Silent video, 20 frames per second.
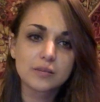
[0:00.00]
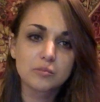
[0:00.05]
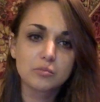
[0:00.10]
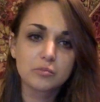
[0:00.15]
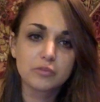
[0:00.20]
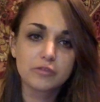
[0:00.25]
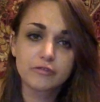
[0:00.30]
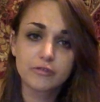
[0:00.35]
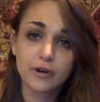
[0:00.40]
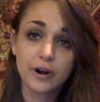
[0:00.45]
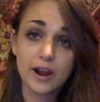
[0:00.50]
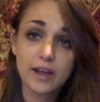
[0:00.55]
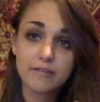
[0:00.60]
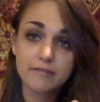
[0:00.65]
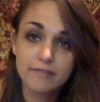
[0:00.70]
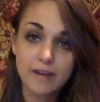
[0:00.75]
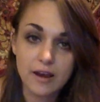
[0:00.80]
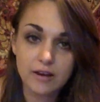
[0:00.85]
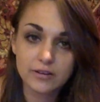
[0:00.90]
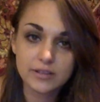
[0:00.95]
Before I
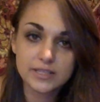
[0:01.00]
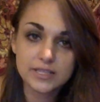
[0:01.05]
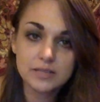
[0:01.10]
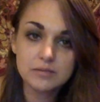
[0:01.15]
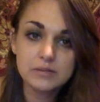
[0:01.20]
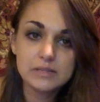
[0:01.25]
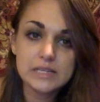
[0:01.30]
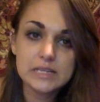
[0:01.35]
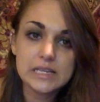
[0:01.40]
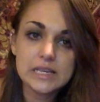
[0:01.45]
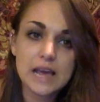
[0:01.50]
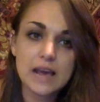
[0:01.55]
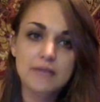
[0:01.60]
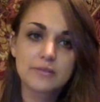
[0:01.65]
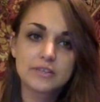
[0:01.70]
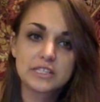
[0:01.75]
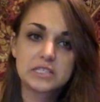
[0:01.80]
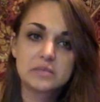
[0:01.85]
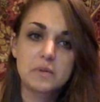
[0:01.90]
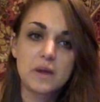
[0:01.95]
found CBD, I
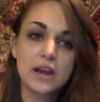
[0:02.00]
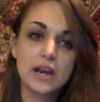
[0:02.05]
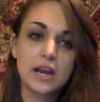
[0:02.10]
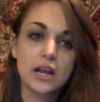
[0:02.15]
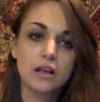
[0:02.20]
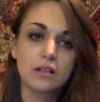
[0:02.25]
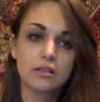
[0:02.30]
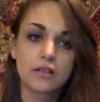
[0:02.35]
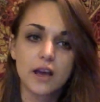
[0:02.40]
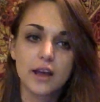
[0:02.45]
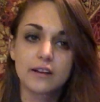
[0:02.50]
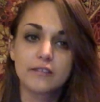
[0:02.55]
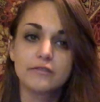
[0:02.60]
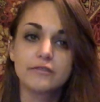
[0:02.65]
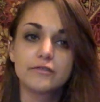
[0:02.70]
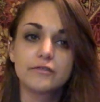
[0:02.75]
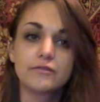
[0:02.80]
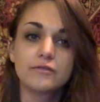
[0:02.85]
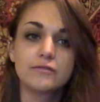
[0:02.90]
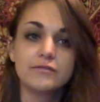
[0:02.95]
was spending a lot of